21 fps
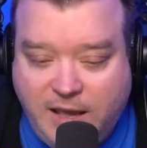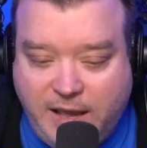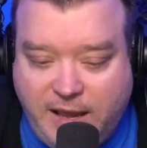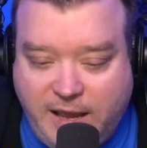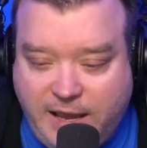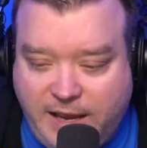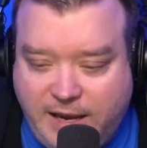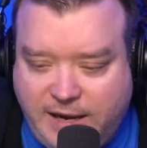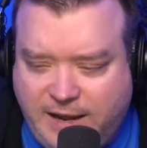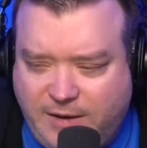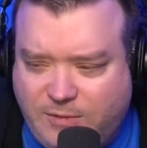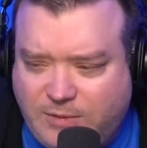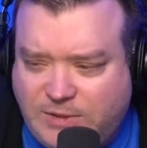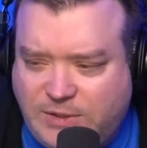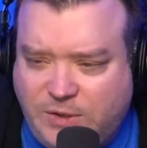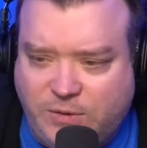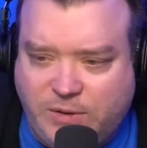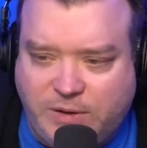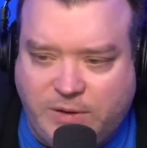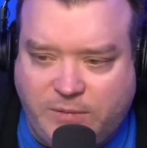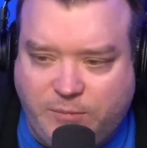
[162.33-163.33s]
and I was
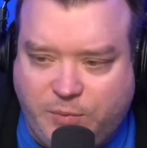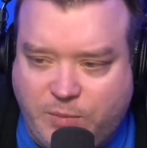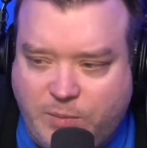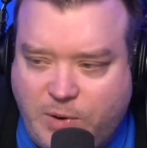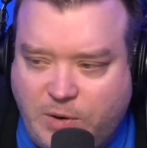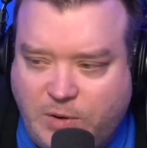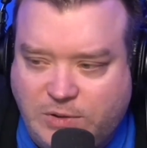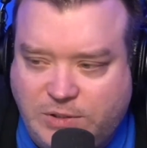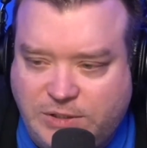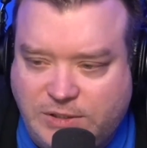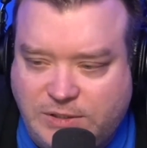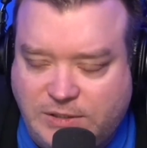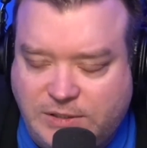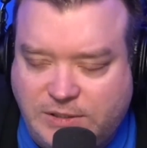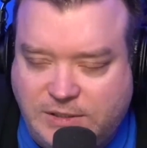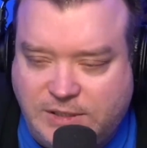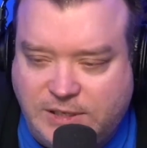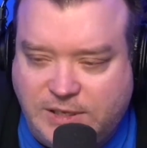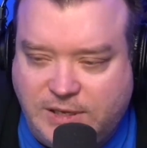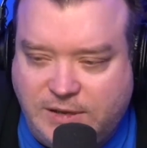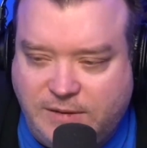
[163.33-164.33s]
doing
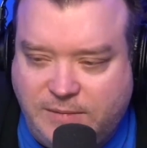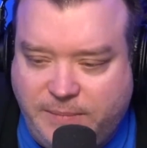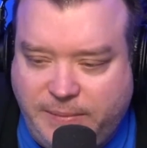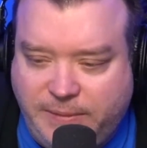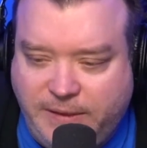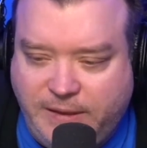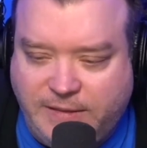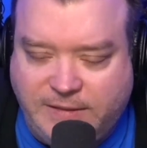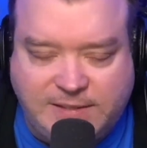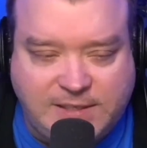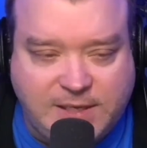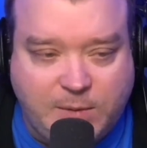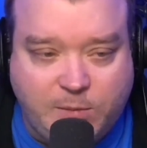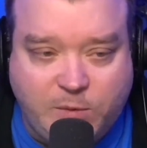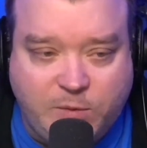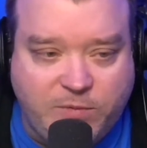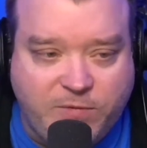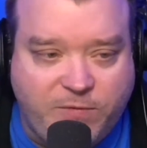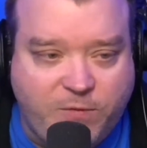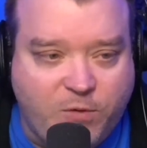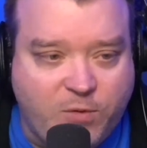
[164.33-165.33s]
promotions. Um, yeah, the summer
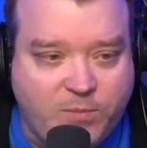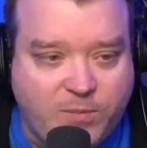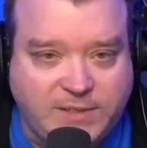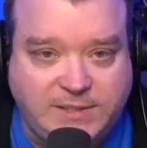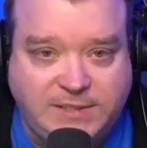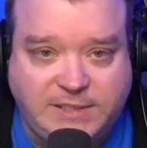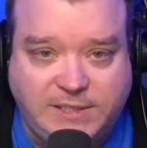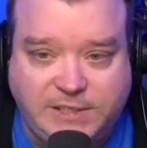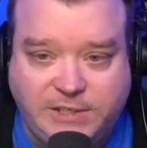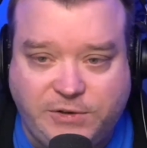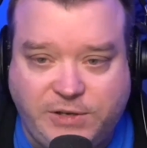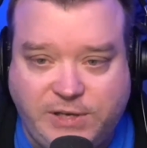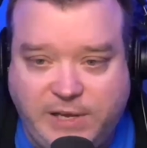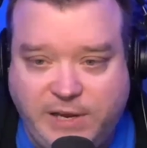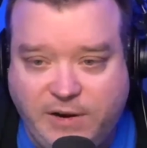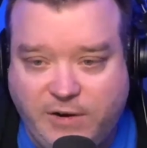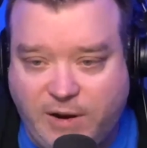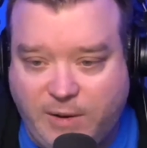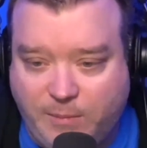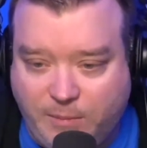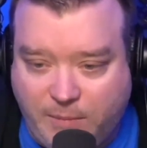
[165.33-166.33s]
before my senior
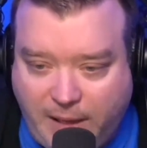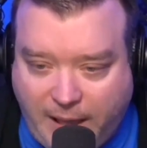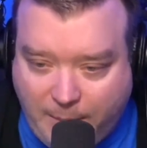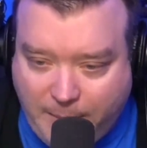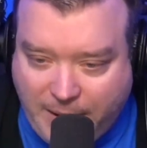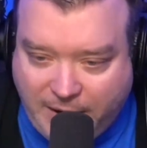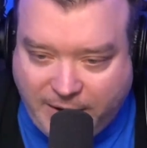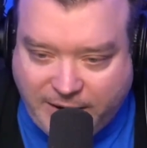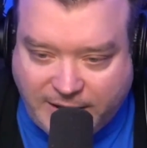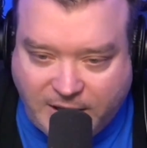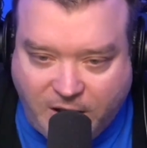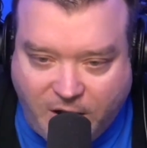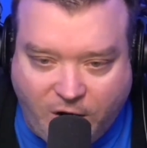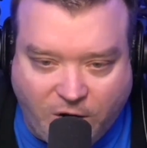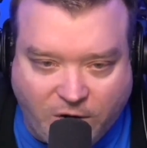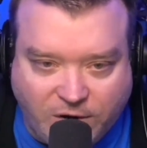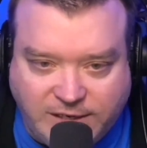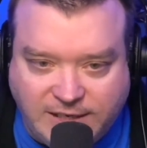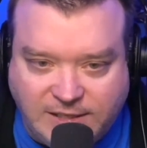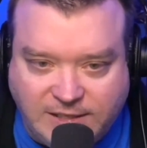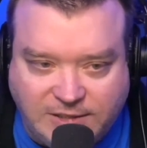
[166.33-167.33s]
year, I'm I'm out at
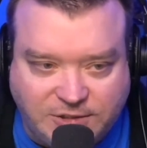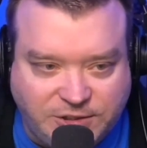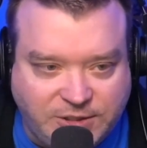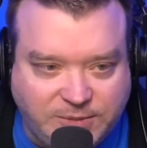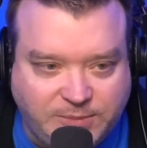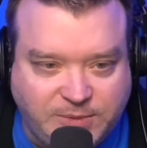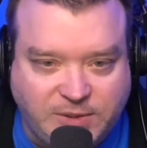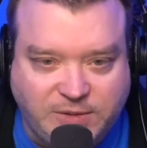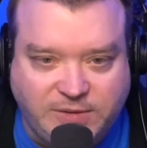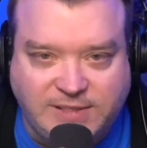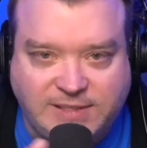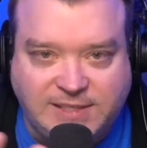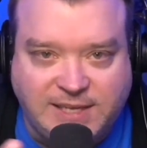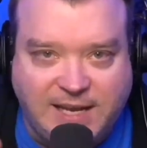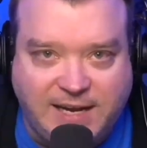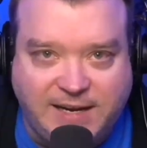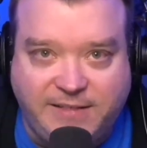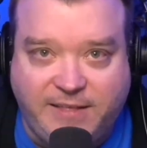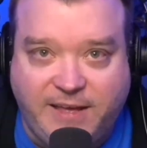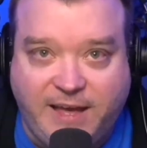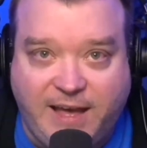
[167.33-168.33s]
car dealerships on the
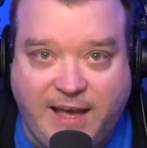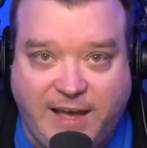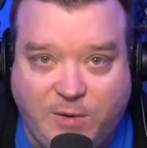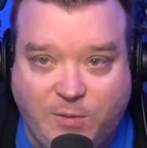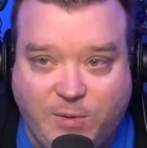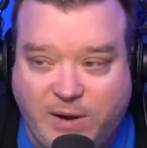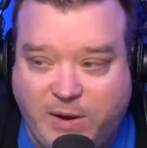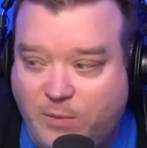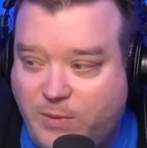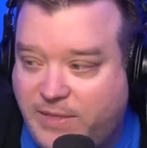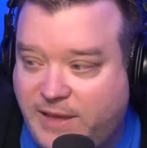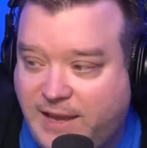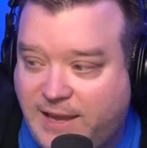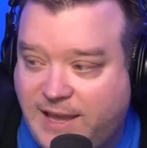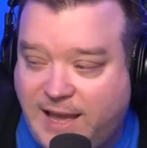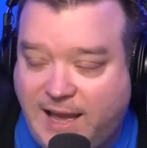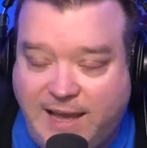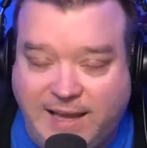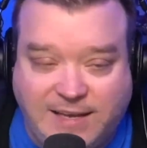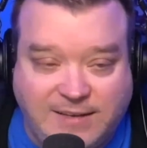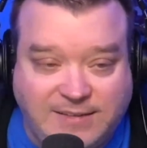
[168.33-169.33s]
side of the highway with a
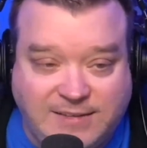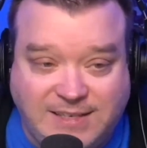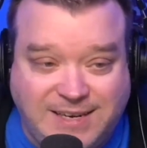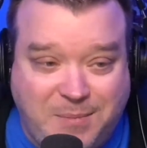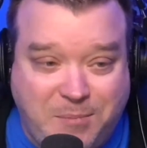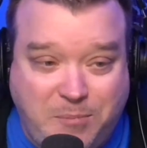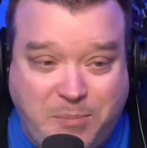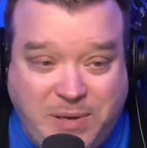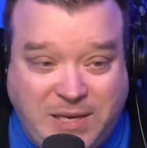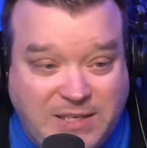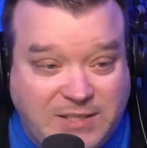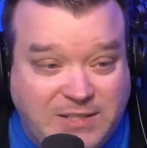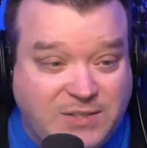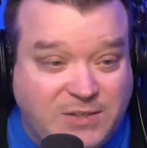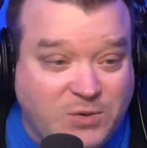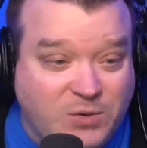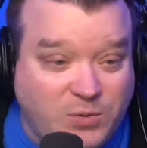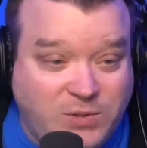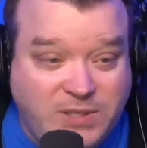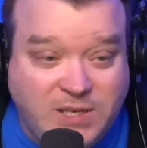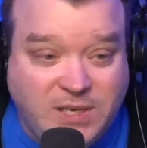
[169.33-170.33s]
guy who's in a B
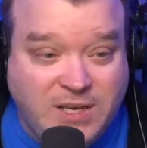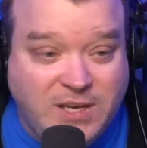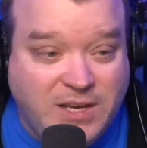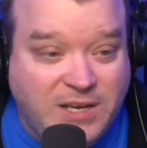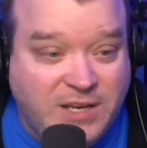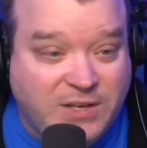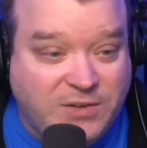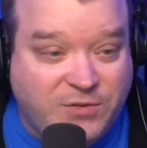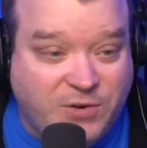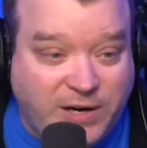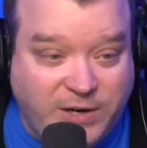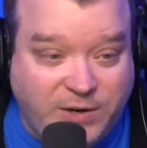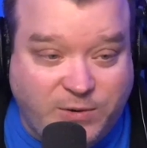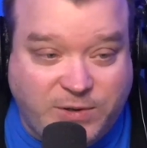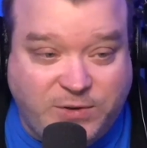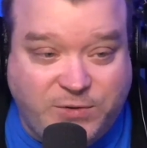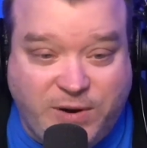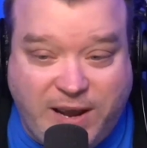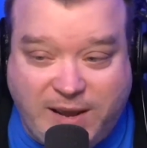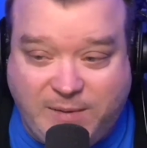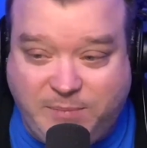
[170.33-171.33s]
suit, trying to
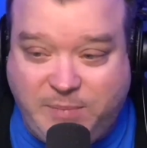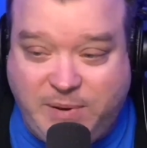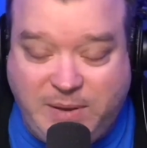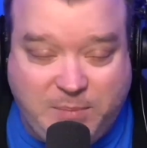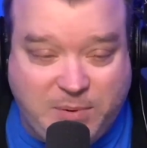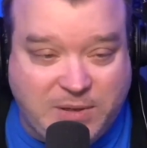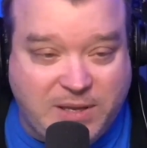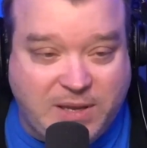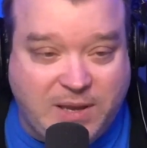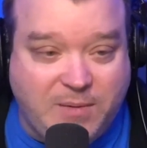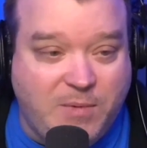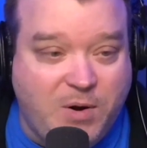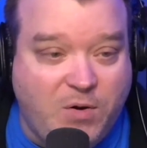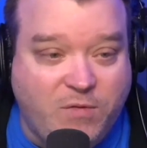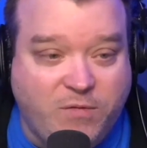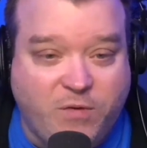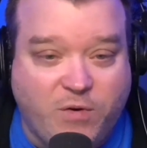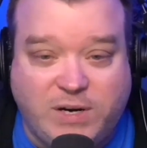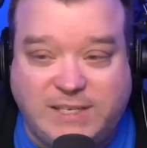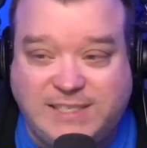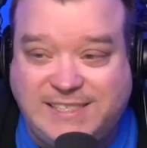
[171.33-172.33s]
attract people to come
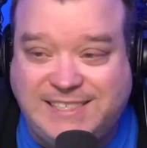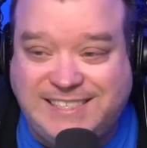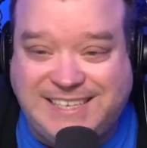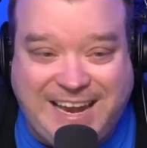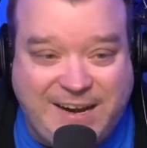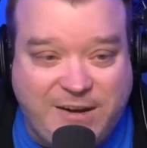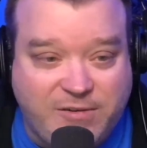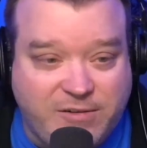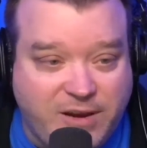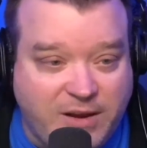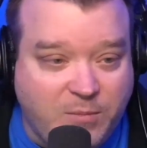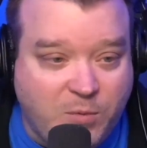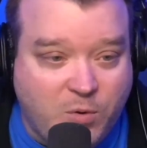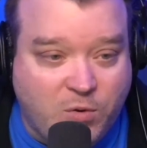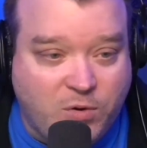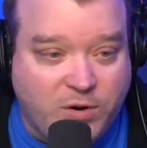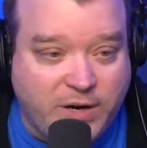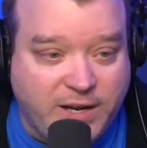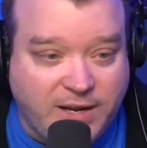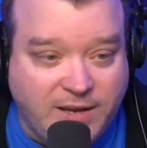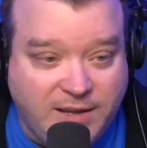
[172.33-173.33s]
over on a Saturday
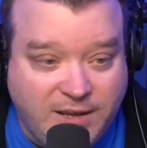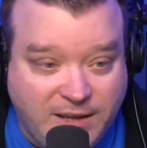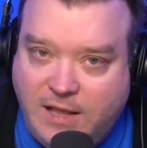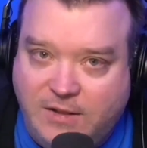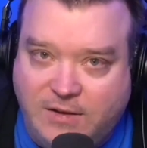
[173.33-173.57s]
morning.